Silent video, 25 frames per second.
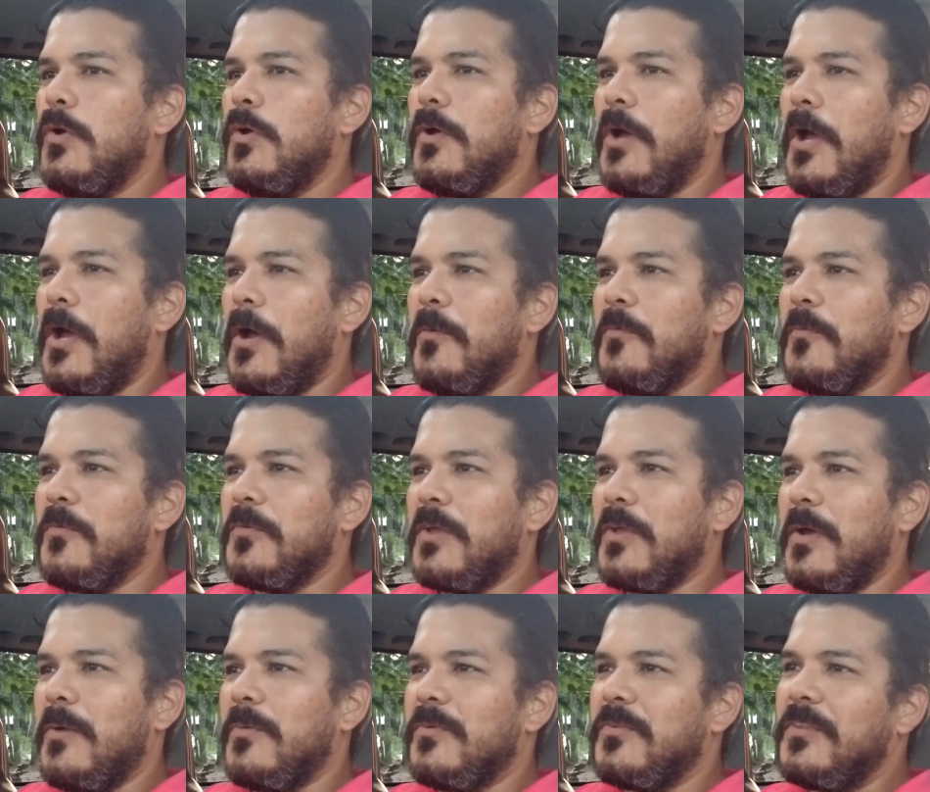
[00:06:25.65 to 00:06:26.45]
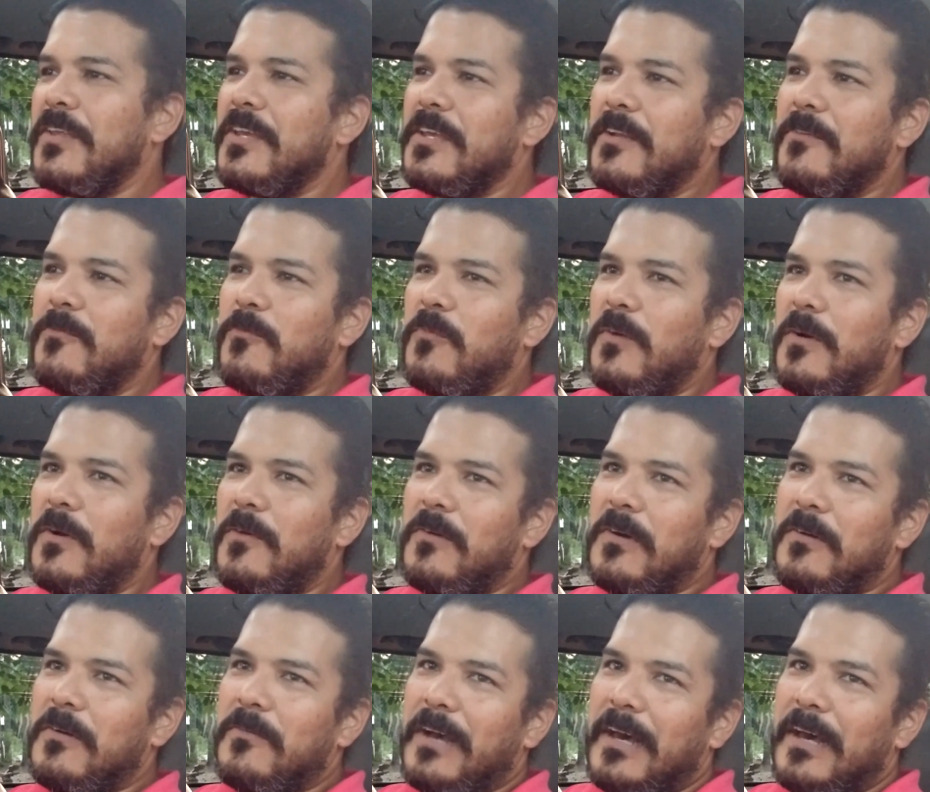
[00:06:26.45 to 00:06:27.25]
I was thinking
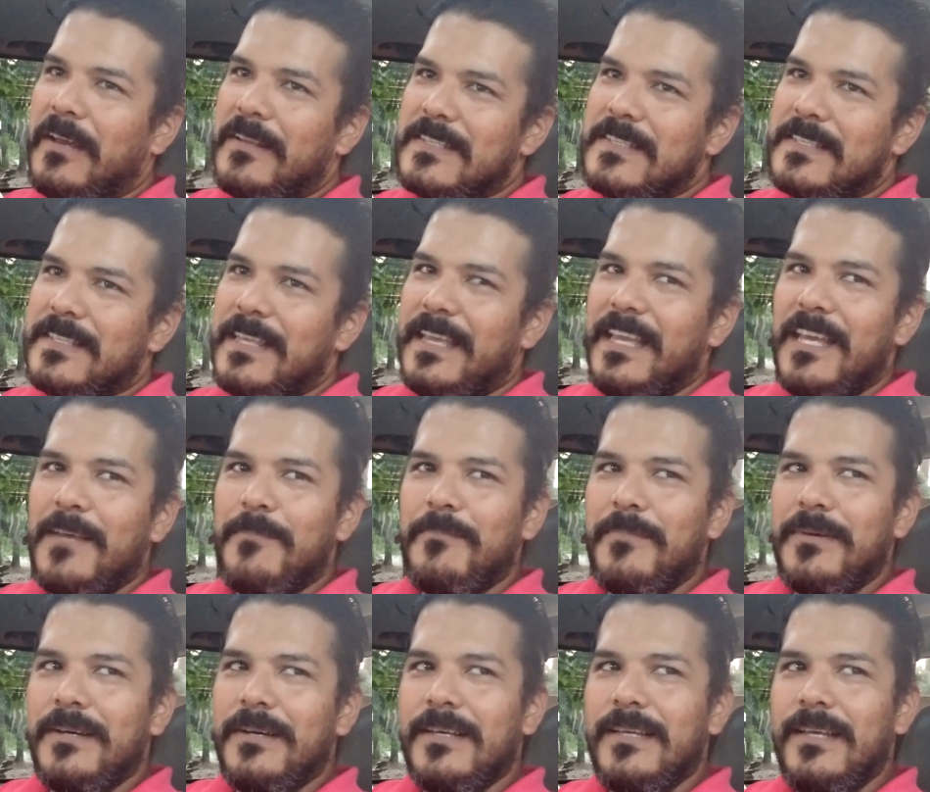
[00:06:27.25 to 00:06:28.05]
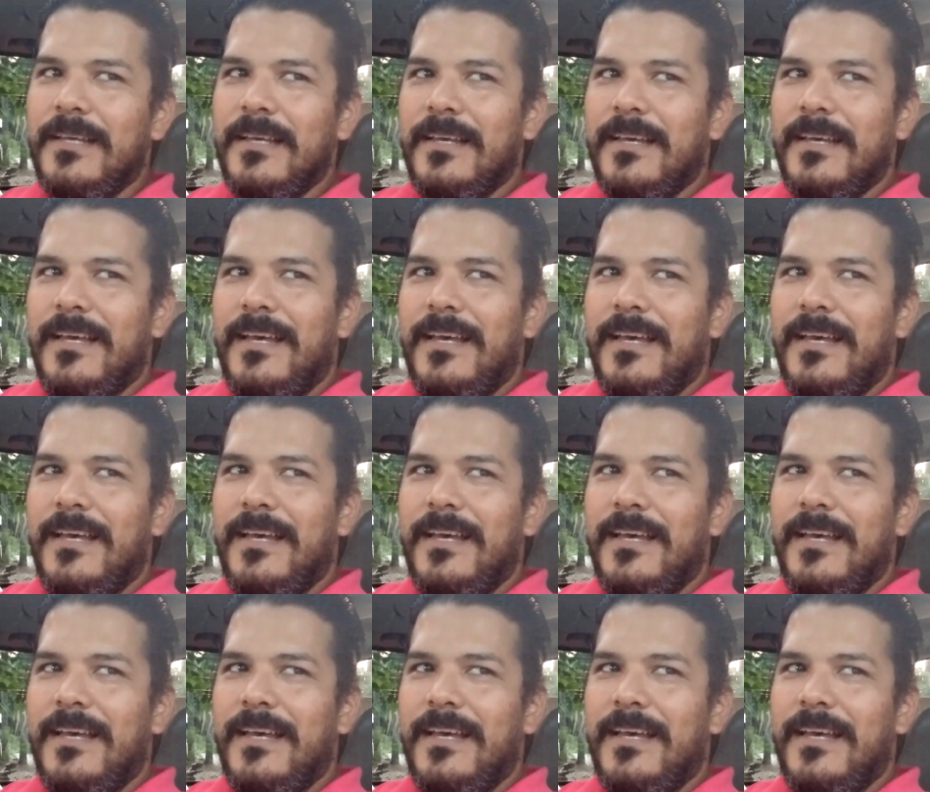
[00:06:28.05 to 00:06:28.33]
of how to say it, but